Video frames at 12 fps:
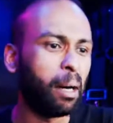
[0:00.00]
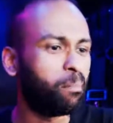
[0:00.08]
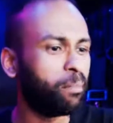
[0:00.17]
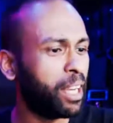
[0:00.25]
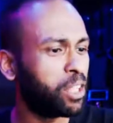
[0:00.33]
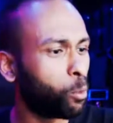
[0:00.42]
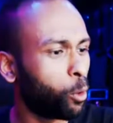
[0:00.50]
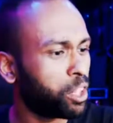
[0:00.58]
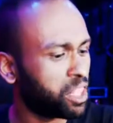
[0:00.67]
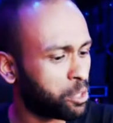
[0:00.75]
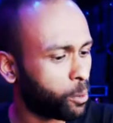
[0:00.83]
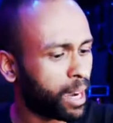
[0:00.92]
It's worth a
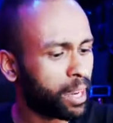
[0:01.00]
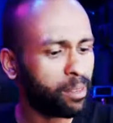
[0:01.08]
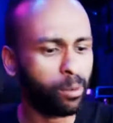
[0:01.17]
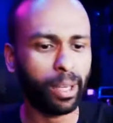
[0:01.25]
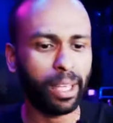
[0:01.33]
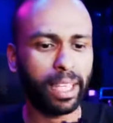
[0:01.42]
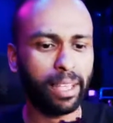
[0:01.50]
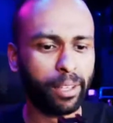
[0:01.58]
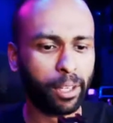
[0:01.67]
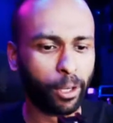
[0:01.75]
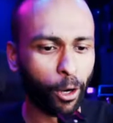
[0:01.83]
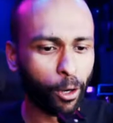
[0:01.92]
try. We can give it a
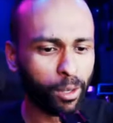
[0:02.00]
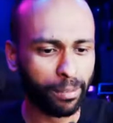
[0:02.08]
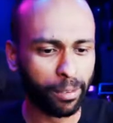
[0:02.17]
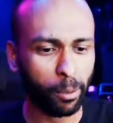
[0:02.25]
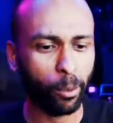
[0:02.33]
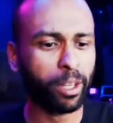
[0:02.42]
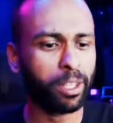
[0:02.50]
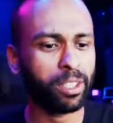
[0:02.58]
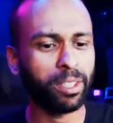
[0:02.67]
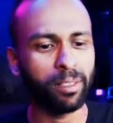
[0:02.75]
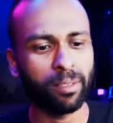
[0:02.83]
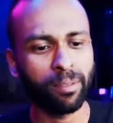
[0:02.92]
go if it works.
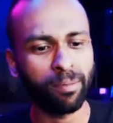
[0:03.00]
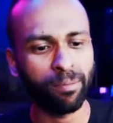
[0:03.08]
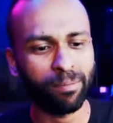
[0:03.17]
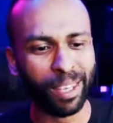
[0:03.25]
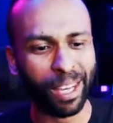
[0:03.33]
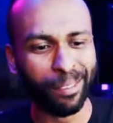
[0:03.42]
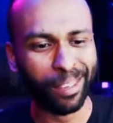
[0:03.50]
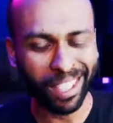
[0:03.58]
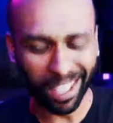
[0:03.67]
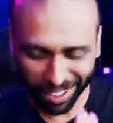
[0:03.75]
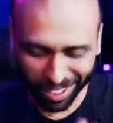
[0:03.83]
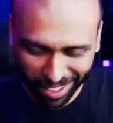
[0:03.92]
If it
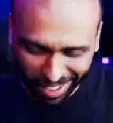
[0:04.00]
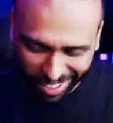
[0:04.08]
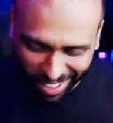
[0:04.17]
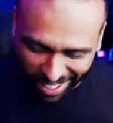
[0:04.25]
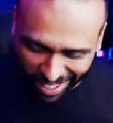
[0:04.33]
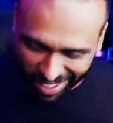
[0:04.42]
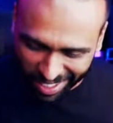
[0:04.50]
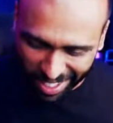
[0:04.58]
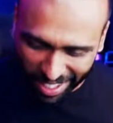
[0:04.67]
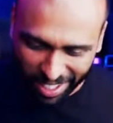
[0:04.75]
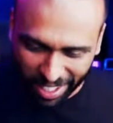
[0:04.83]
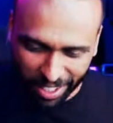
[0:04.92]
doesn't, then
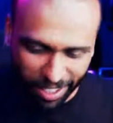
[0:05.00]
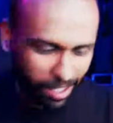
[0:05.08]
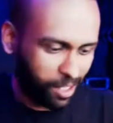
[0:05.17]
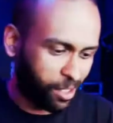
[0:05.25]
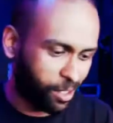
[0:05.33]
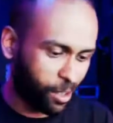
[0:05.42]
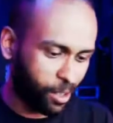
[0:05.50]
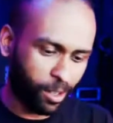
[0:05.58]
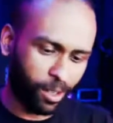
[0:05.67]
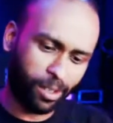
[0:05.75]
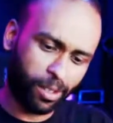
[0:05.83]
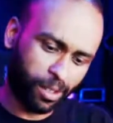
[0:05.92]
it doesn't. So
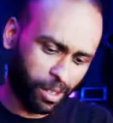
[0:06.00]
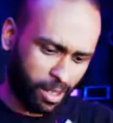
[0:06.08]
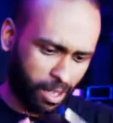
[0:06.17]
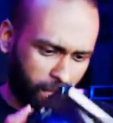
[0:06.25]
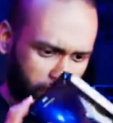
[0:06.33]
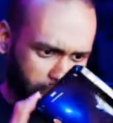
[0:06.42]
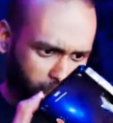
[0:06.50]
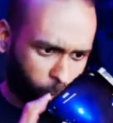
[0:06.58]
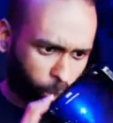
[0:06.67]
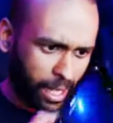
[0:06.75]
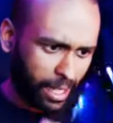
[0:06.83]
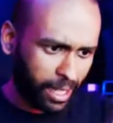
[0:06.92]

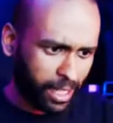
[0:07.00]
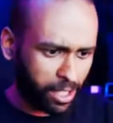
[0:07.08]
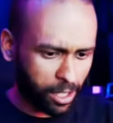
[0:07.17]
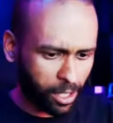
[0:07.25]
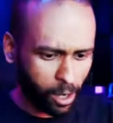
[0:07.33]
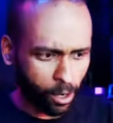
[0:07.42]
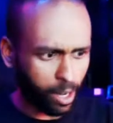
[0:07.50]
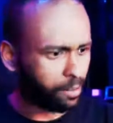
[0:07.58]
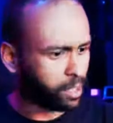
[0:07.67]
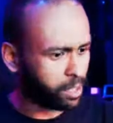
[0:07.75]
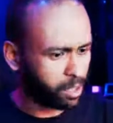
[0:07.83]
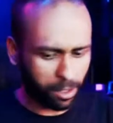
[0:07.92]
we'll at least know if
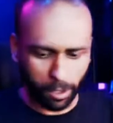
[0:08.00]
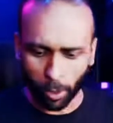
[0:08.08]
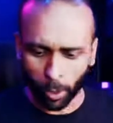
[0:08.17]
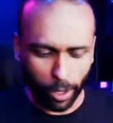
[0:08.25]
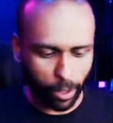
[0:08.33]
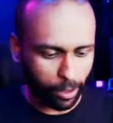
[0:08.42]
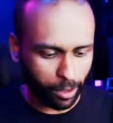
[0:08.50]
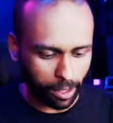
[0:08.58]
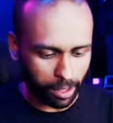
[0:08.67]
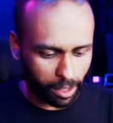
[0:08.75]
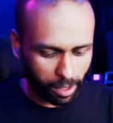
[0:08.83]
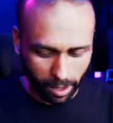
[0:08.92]
this is going to work on this.